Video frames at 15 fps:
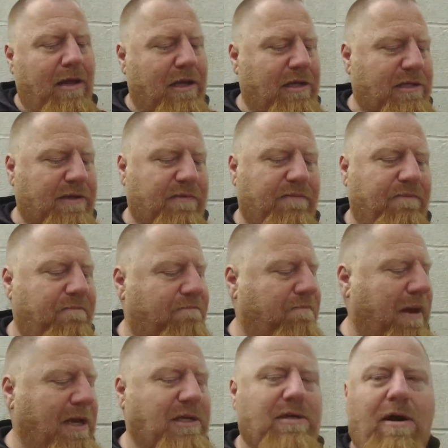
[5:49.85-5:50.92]
it's
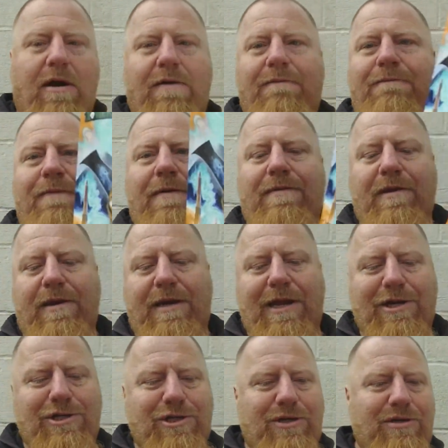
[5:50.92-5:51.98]
based on fifth
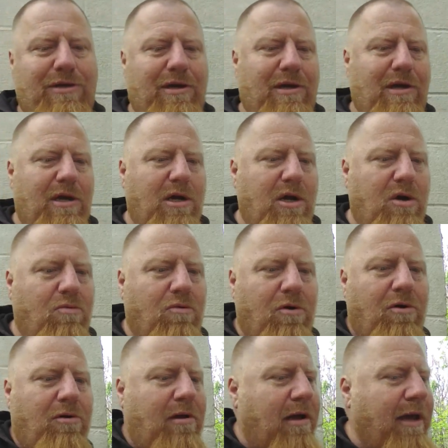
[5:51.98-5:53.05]
edition.
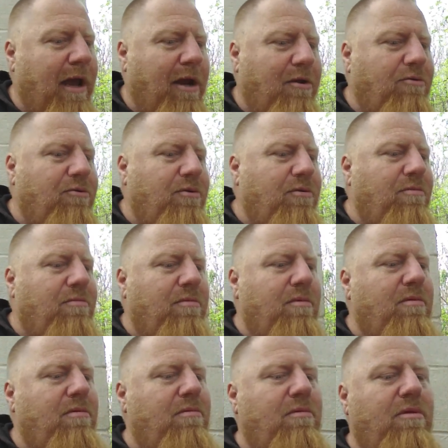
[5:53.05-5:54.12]
Well, again,
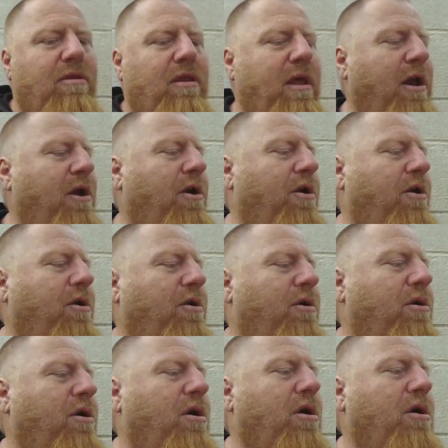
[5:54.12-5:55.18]

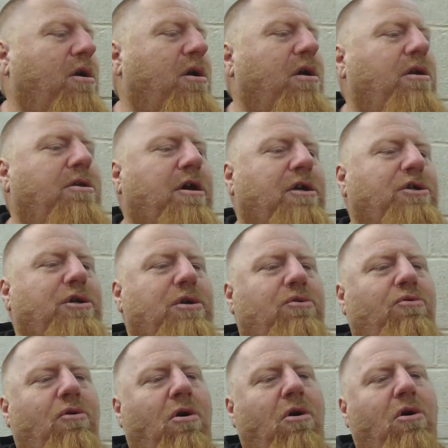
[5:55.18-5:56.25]
their Dungeon
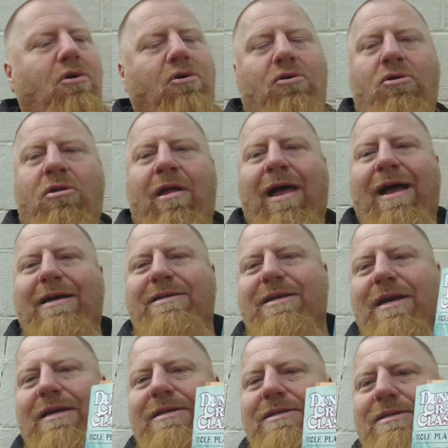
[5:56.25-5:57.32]
Crawl
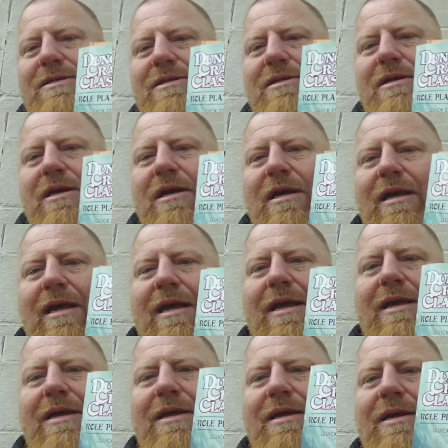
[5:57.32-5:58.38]
Classics
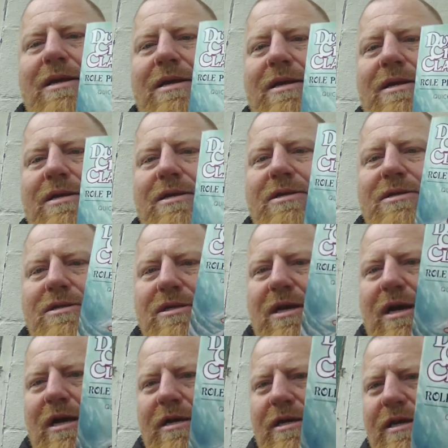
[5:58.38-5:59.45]
is
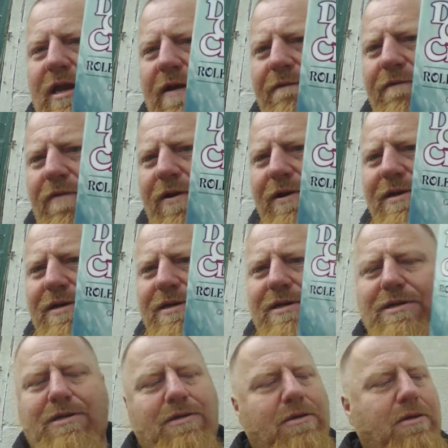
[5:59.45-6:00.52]
a
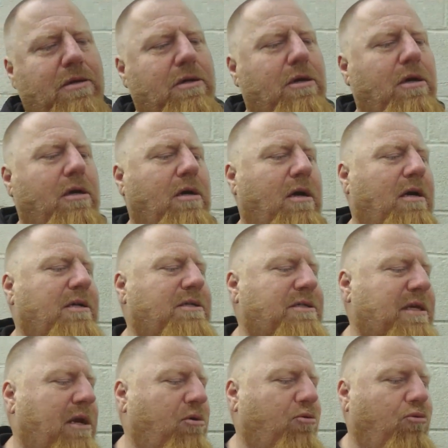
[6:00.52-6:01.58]
different uh,
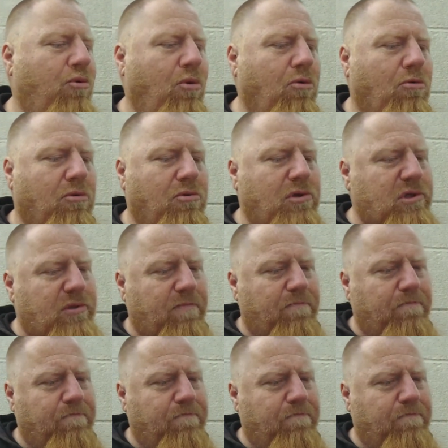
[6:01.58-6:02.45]
set of rules.